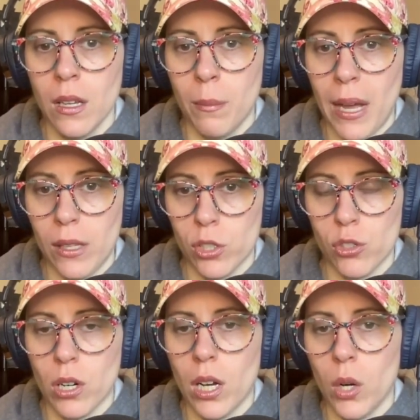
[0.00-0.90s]
Miles
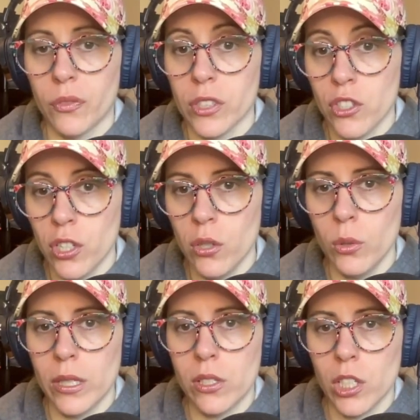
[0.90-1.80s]
Straw,
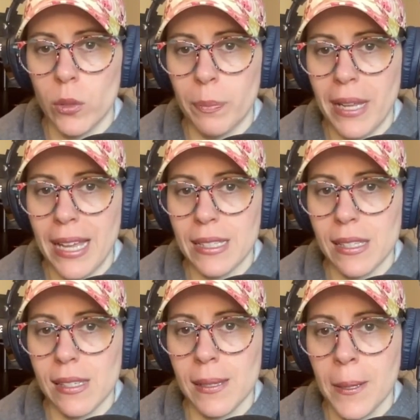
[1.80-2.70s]
0-for-2 in 2
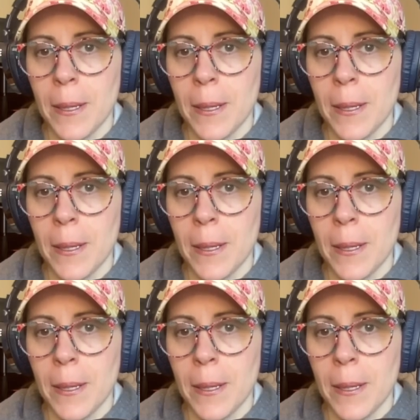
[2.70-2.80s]
at-bats.